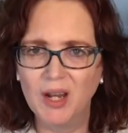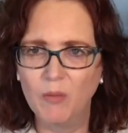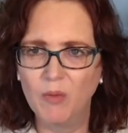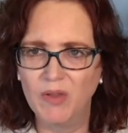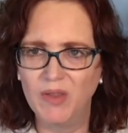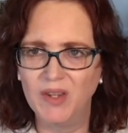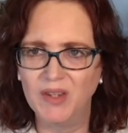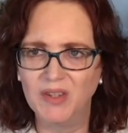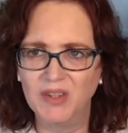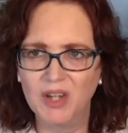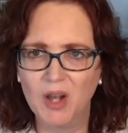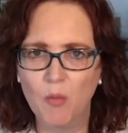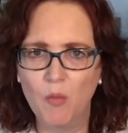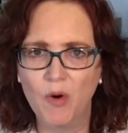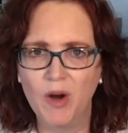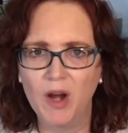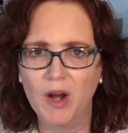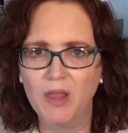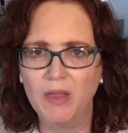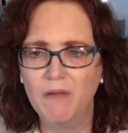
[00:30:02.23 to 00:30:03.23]
with it
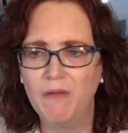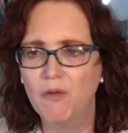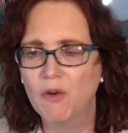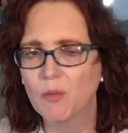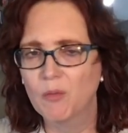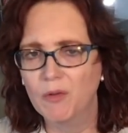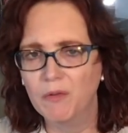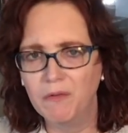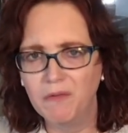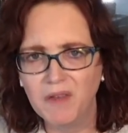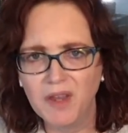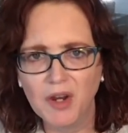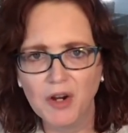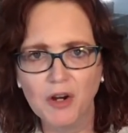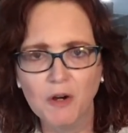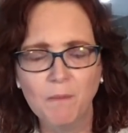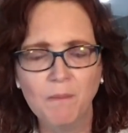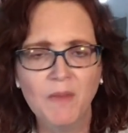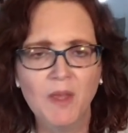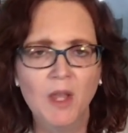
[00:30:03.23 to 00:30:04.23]
somewhere in the form of
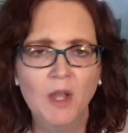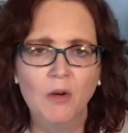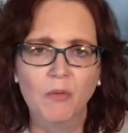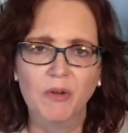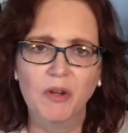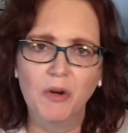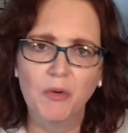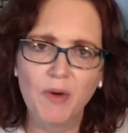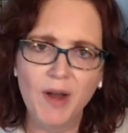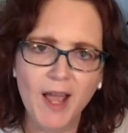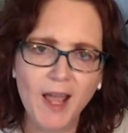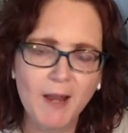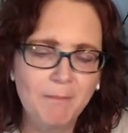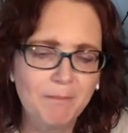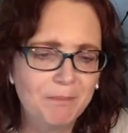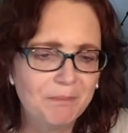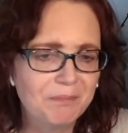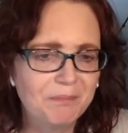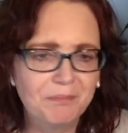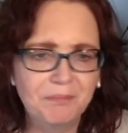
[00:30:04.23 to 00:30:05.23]
fear, regret,
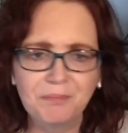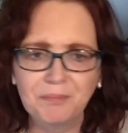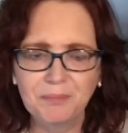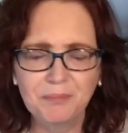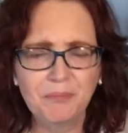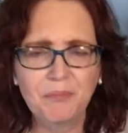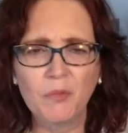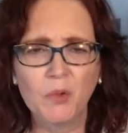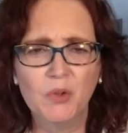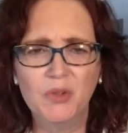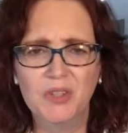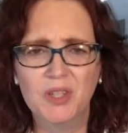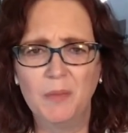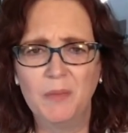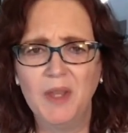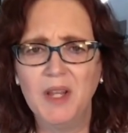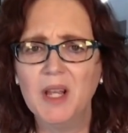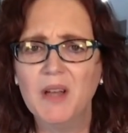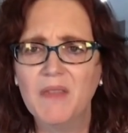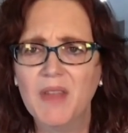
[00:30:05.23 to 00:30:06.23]
or
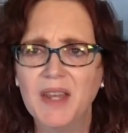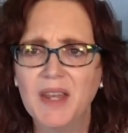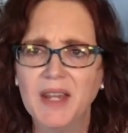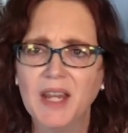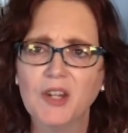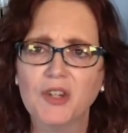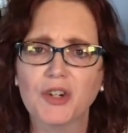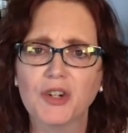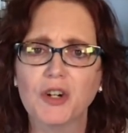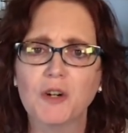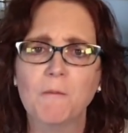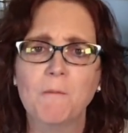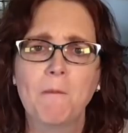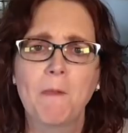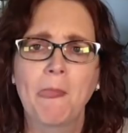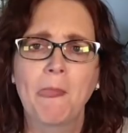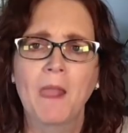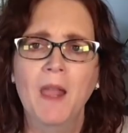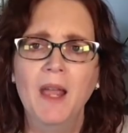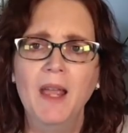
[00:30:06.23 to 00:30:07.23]
something of that nature.
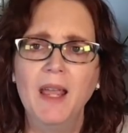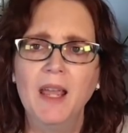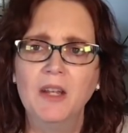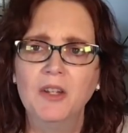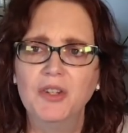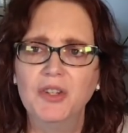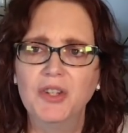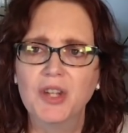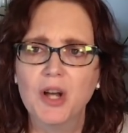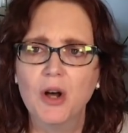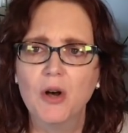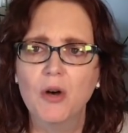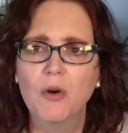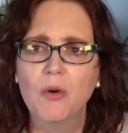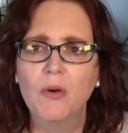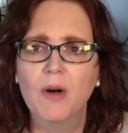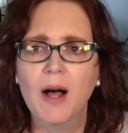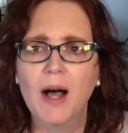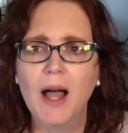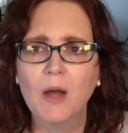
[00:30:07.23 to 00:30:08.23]
And
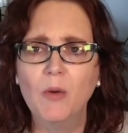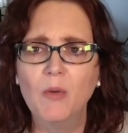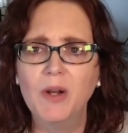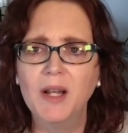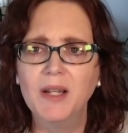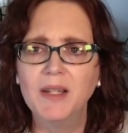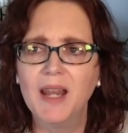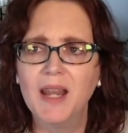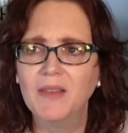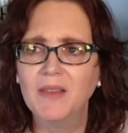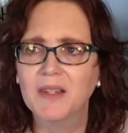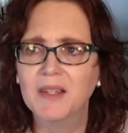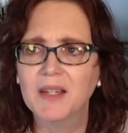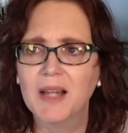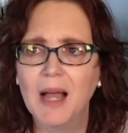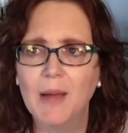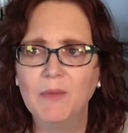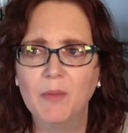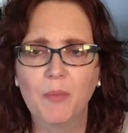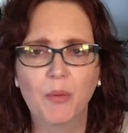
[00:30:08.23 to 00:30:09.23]
so I want to take the
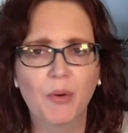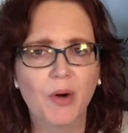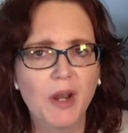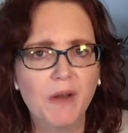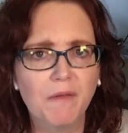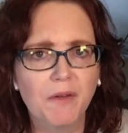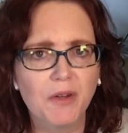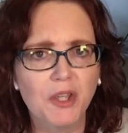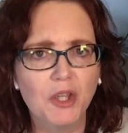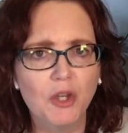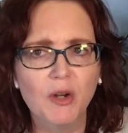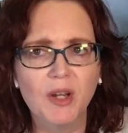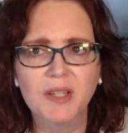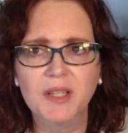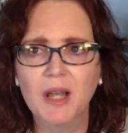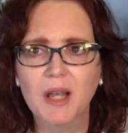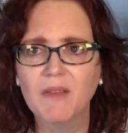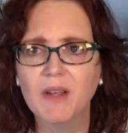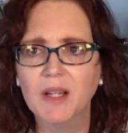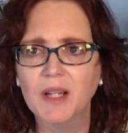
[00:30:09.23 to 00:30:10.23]
time to pray for you, because
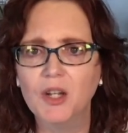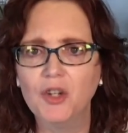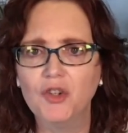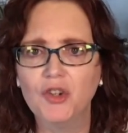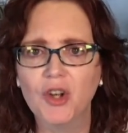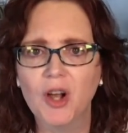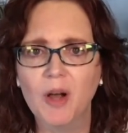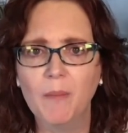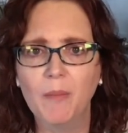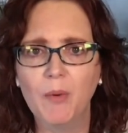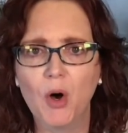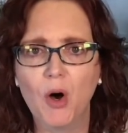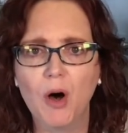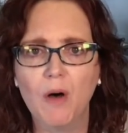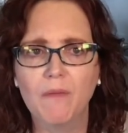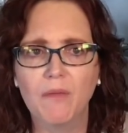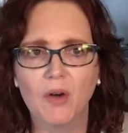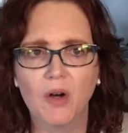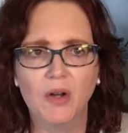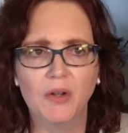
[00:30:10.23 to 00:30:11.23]
I've got to jump
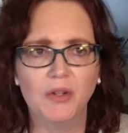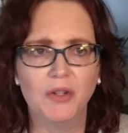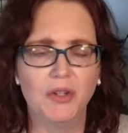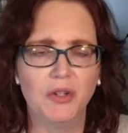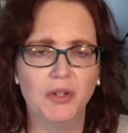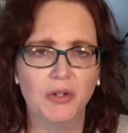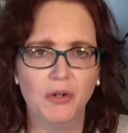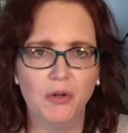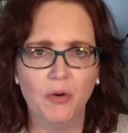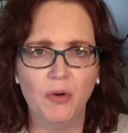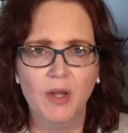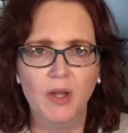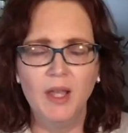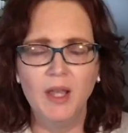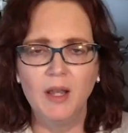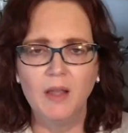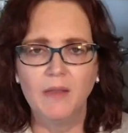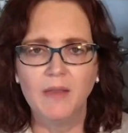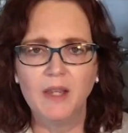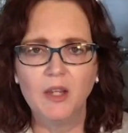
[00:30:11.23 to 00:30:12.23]
off onto
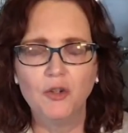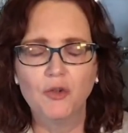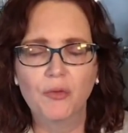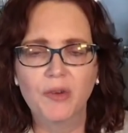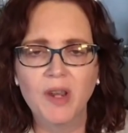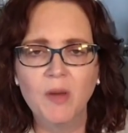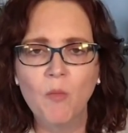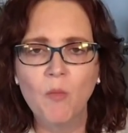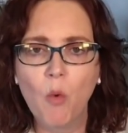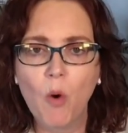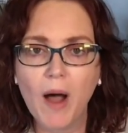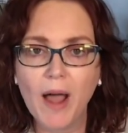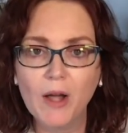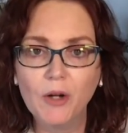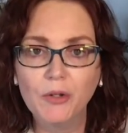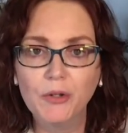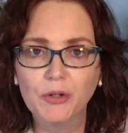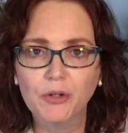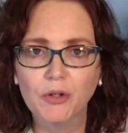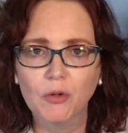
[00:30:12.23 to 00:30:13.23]
the Dream
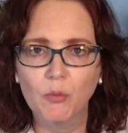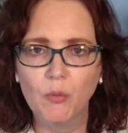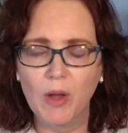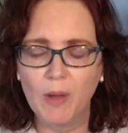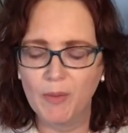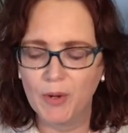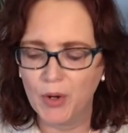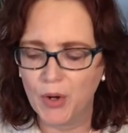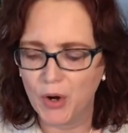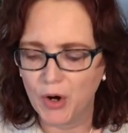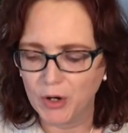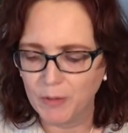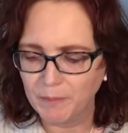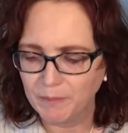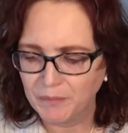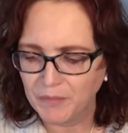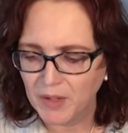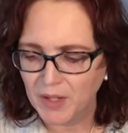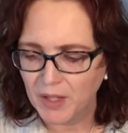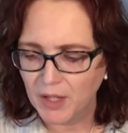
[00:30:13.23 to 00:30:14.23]
Wilder webinar,
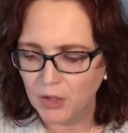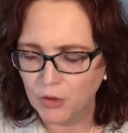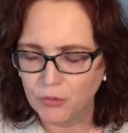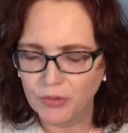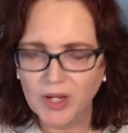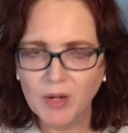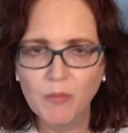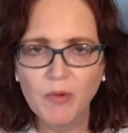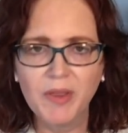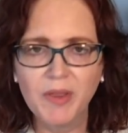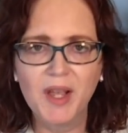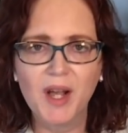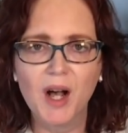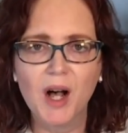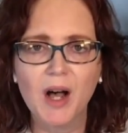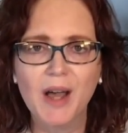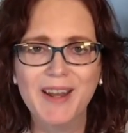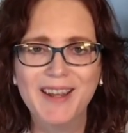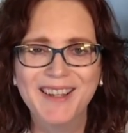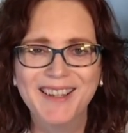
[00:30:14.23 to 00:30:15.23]
A Dream with
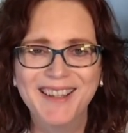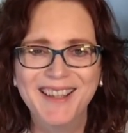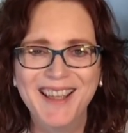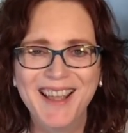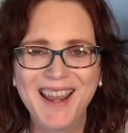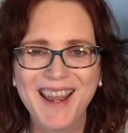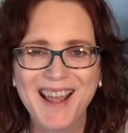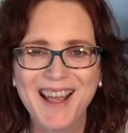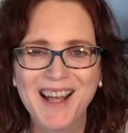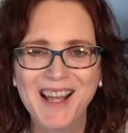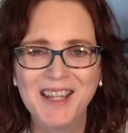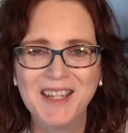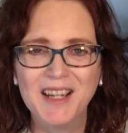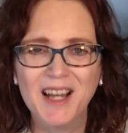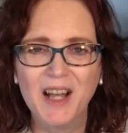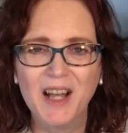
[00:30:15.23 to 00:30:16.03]
God. And